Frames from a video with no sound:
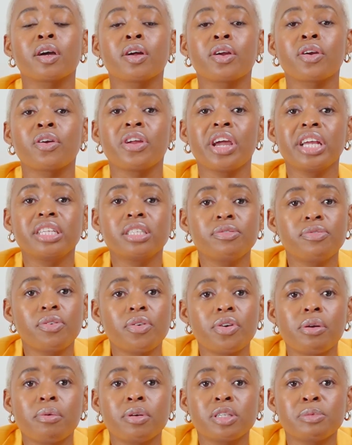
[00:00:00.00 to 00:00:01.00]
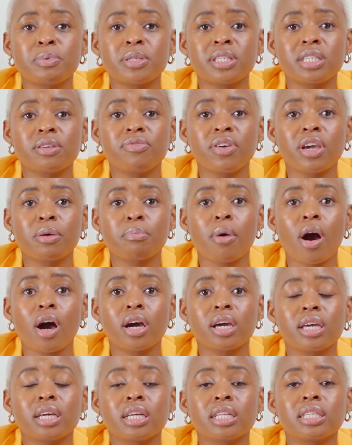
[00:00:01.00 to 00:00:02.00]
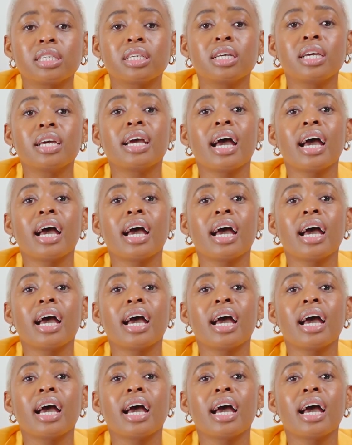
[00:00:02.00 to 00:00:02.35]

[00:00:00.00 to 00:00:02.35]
created for a specific market,